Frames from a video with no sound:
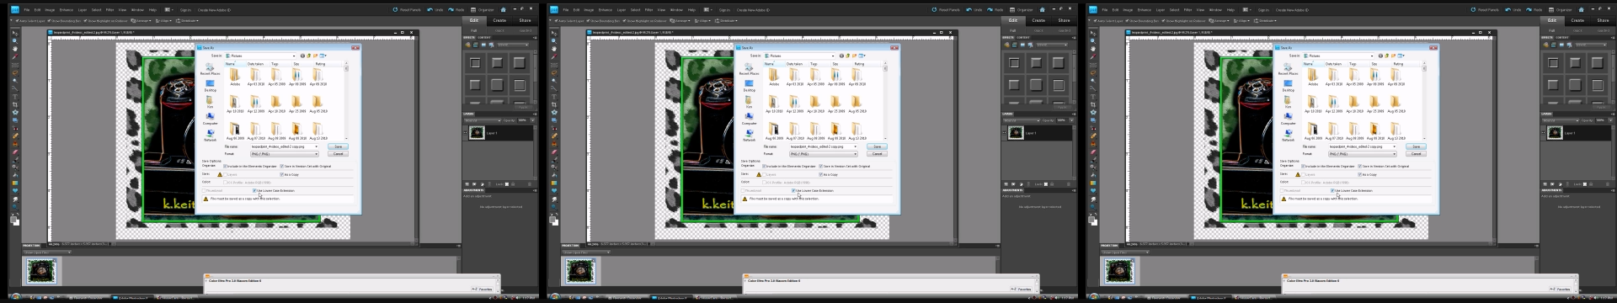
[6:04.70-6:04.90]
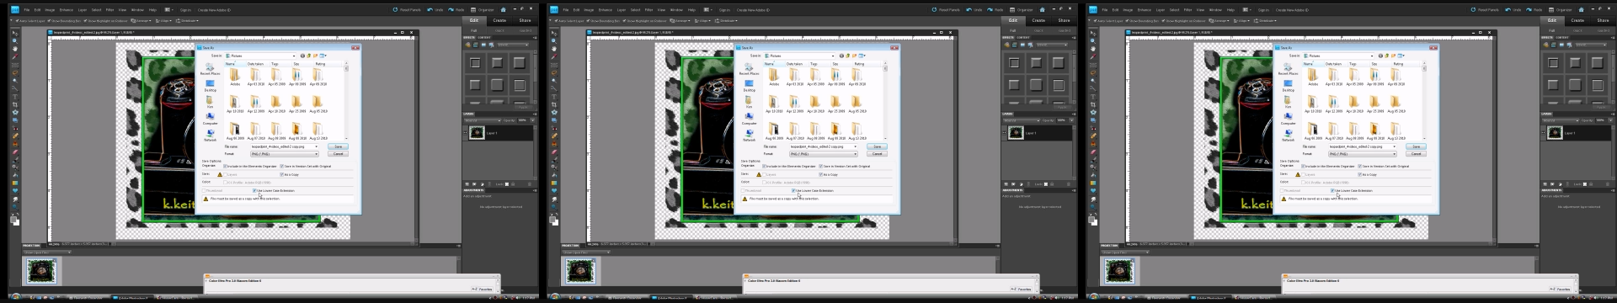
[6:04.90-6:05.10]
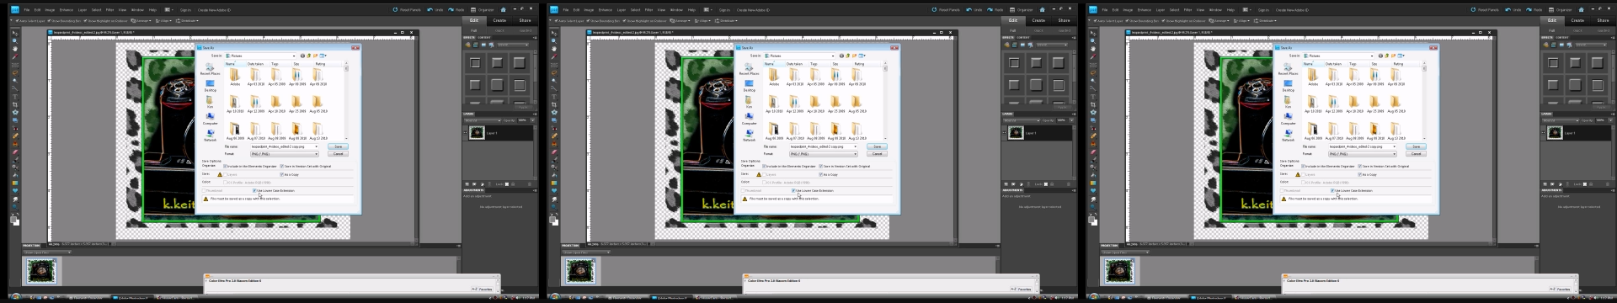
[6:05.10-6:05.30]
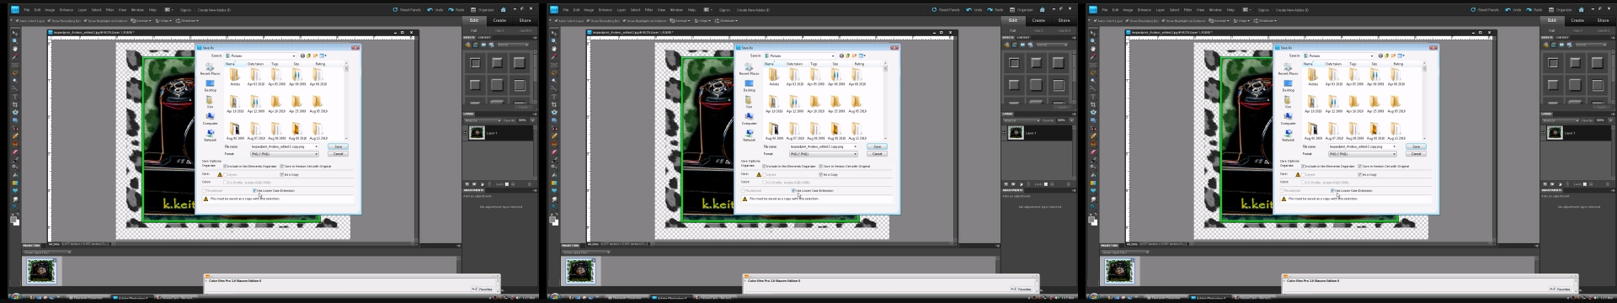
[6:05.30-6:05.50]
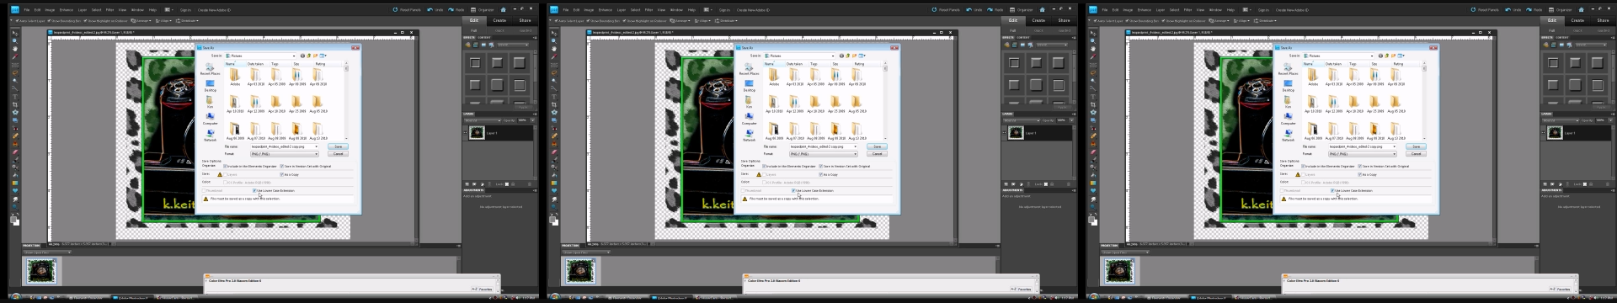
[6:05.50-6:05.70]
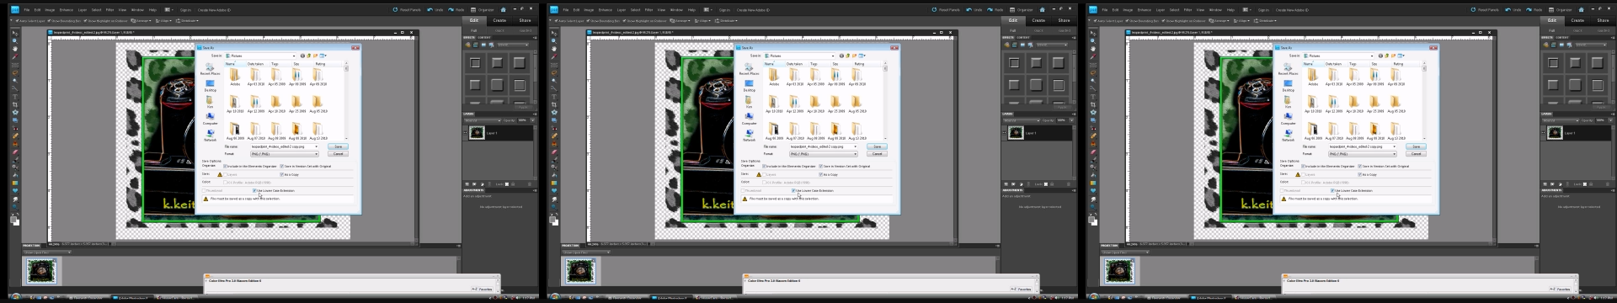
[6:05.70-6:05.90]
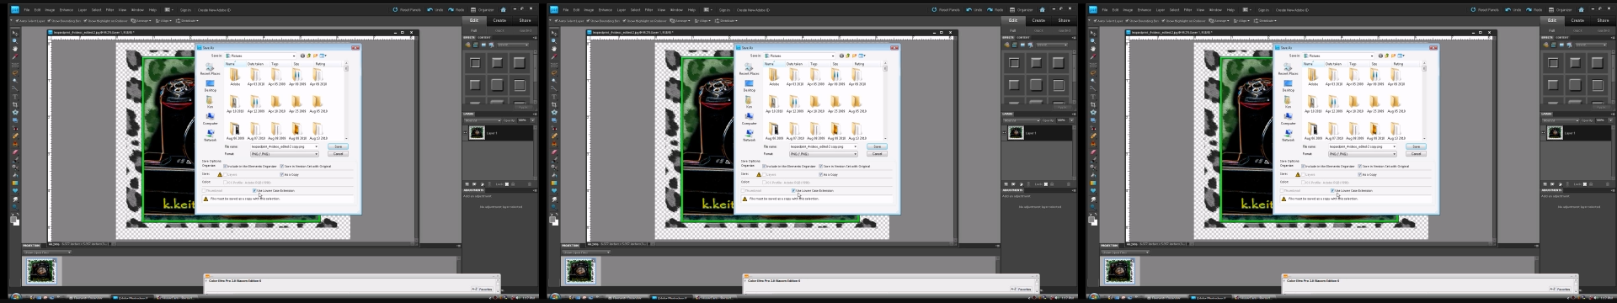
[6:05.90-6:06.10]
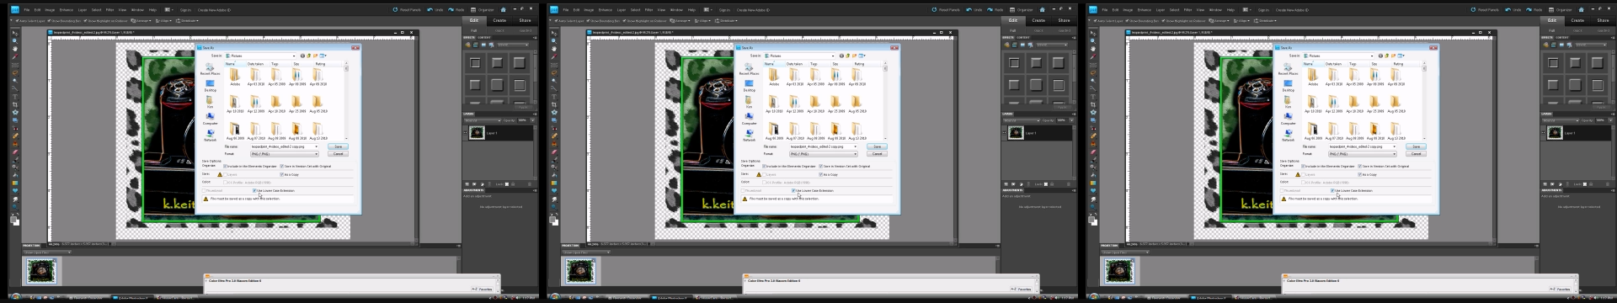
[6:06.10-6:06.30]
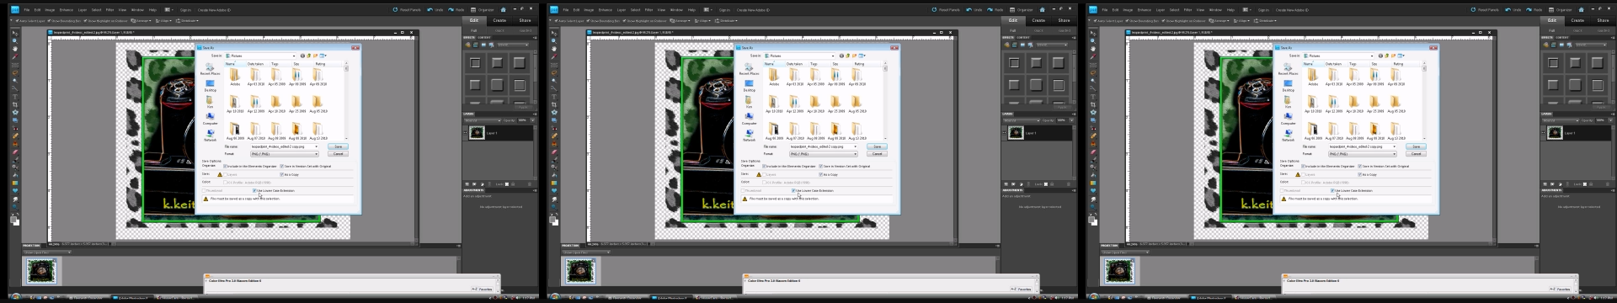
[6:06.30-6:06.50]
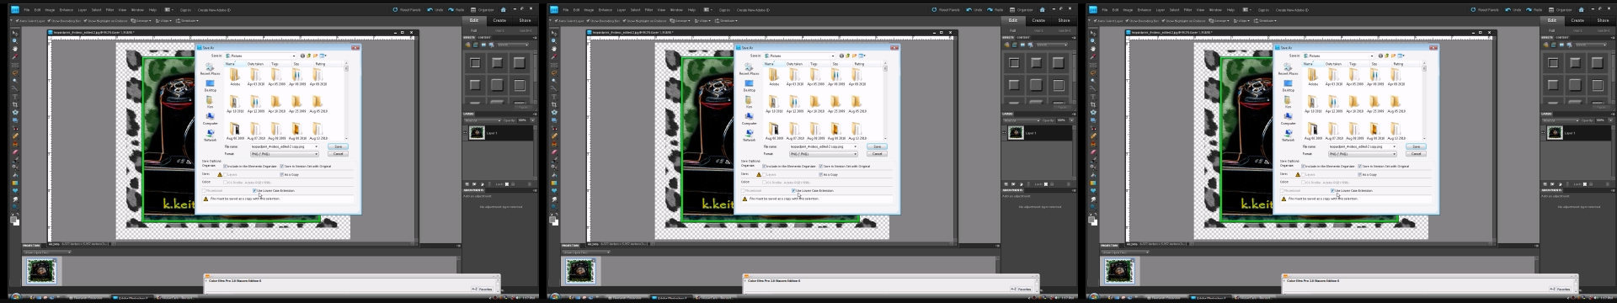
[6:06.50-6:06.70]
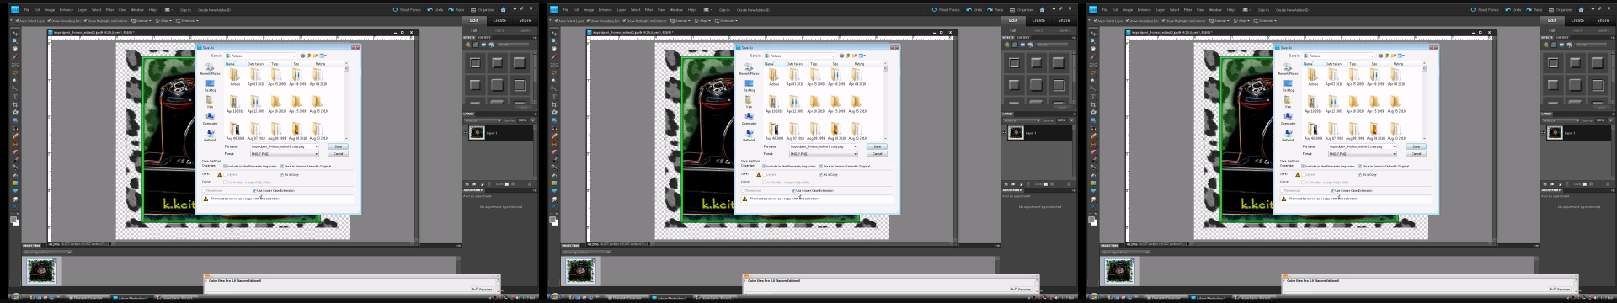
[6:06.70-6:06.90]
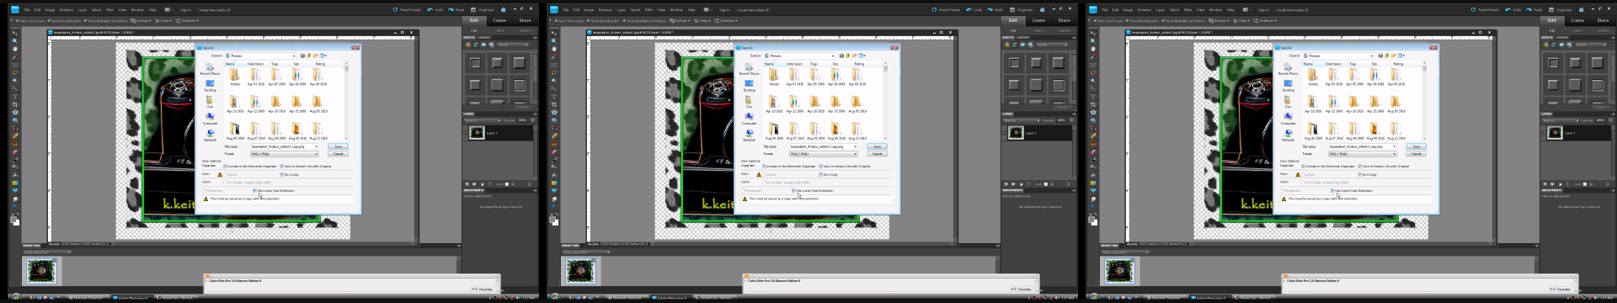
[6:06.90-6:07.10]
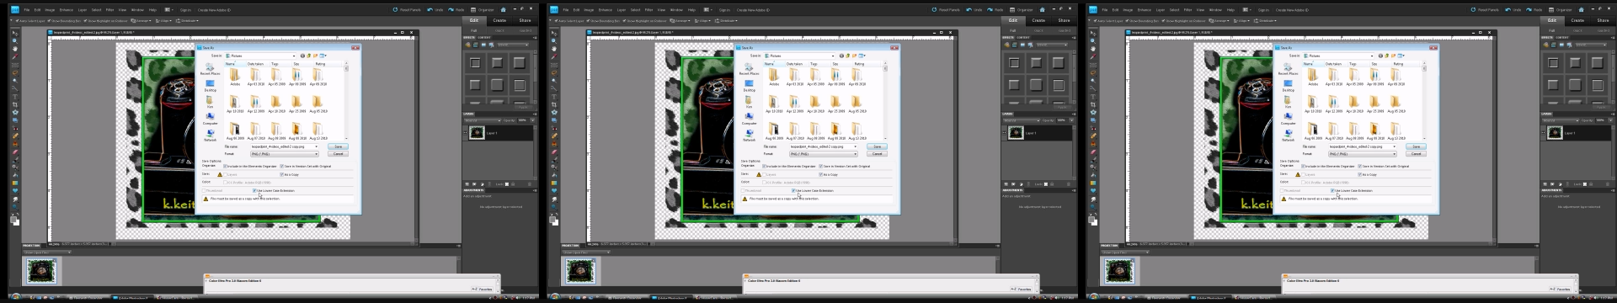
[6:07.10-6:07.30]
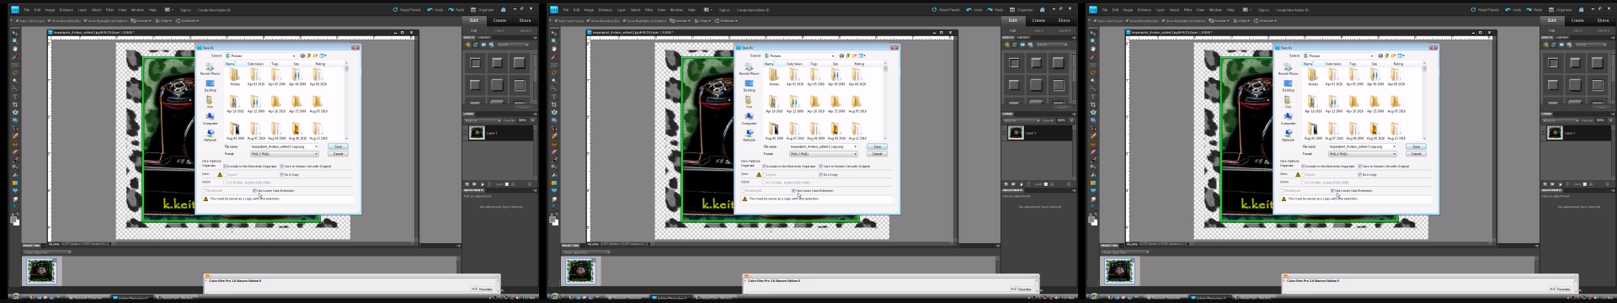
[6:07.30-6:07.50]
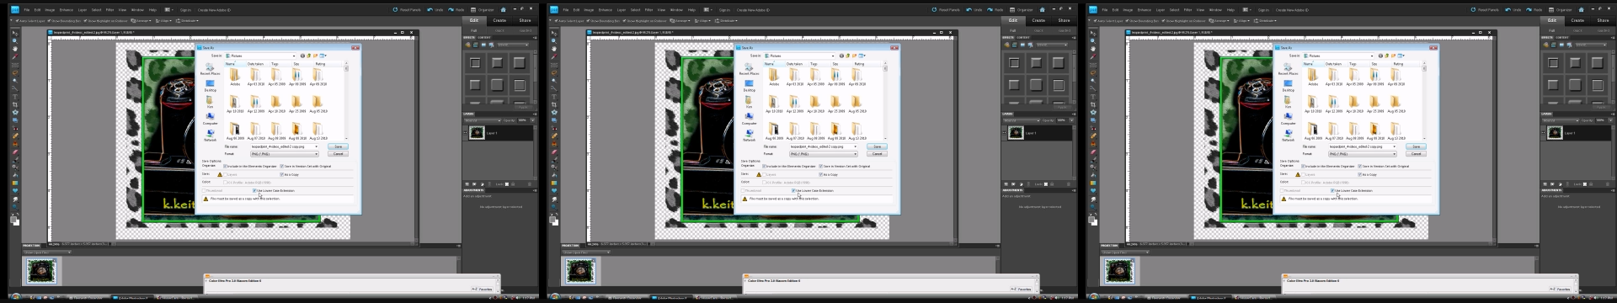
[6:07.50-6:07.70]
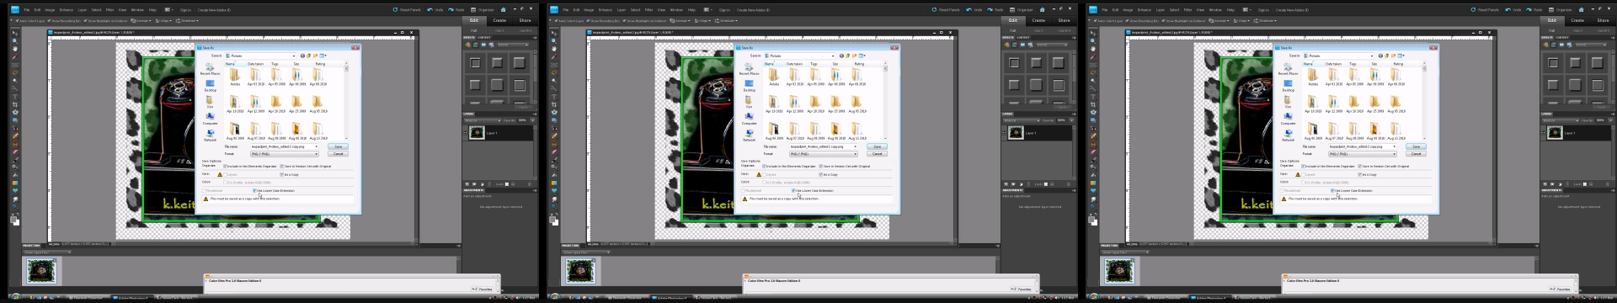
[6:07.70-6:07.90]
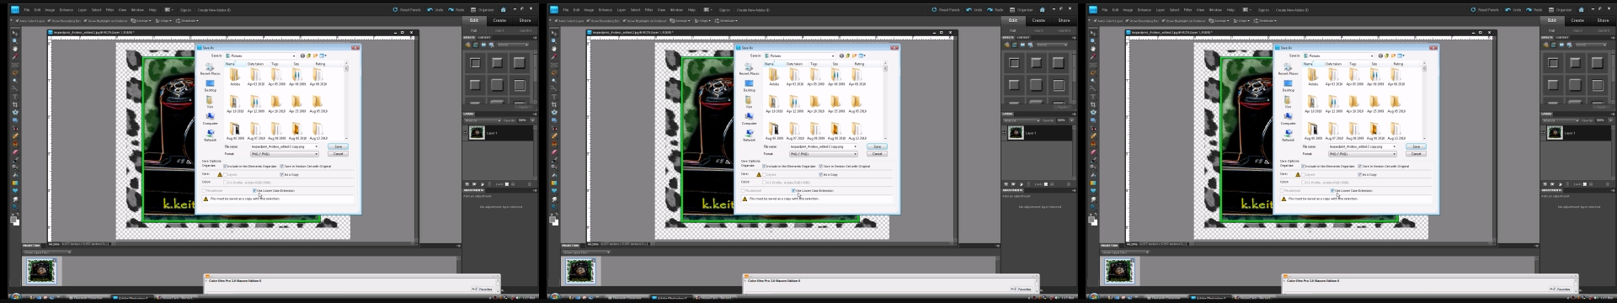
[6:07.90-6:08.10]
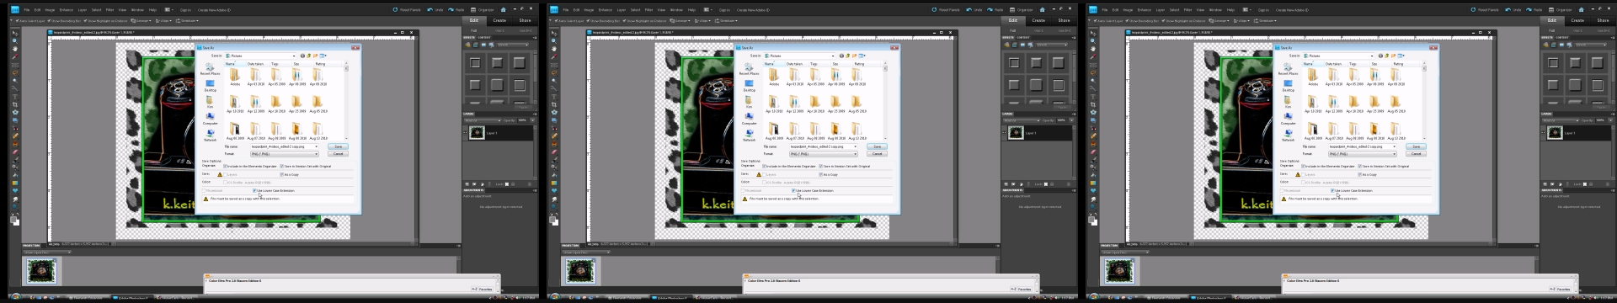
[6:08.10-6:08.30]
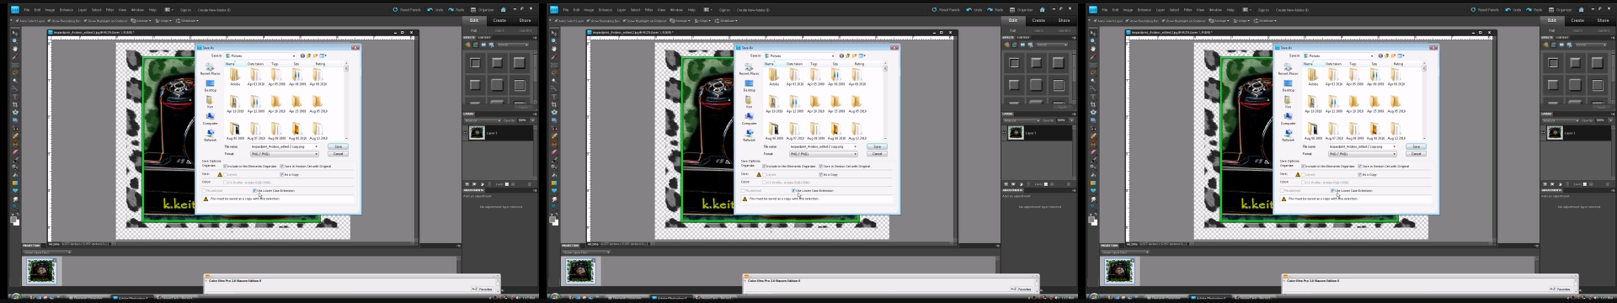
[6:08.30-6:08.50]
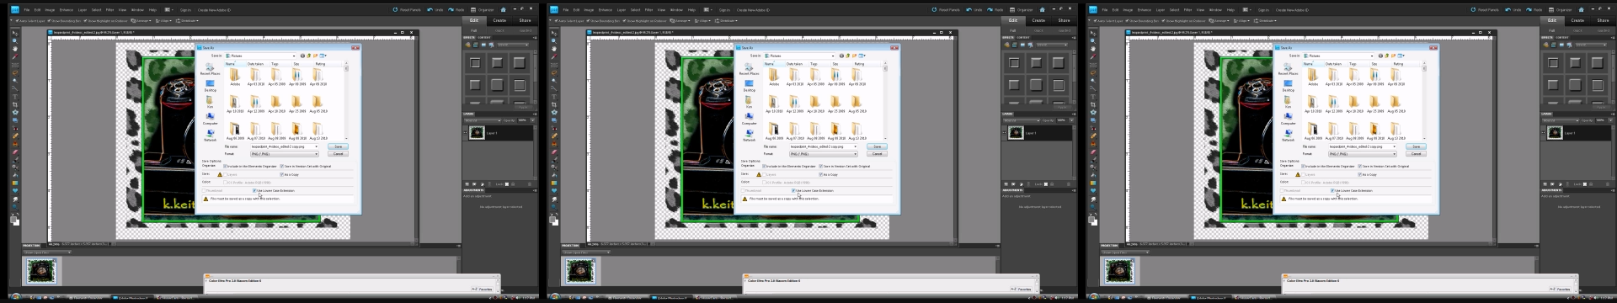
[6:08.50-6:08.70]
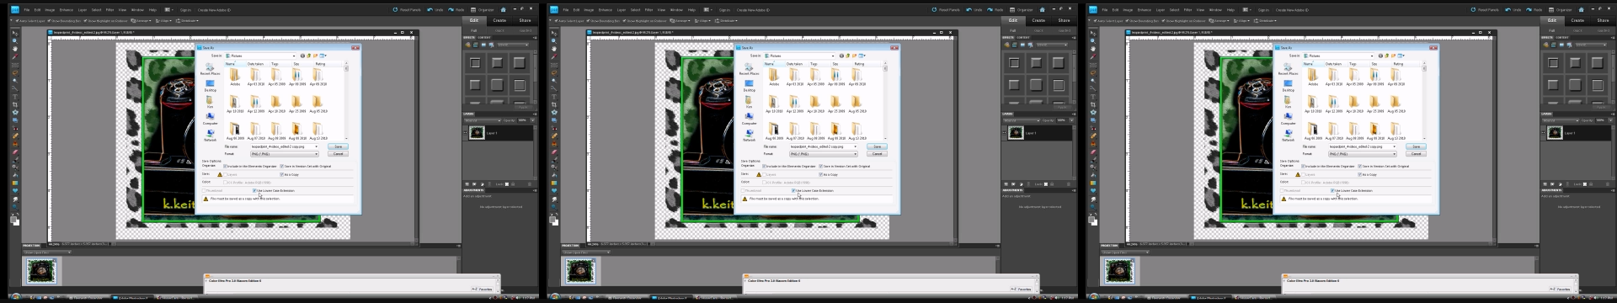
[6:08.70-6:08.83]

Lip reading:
(no speaker visible)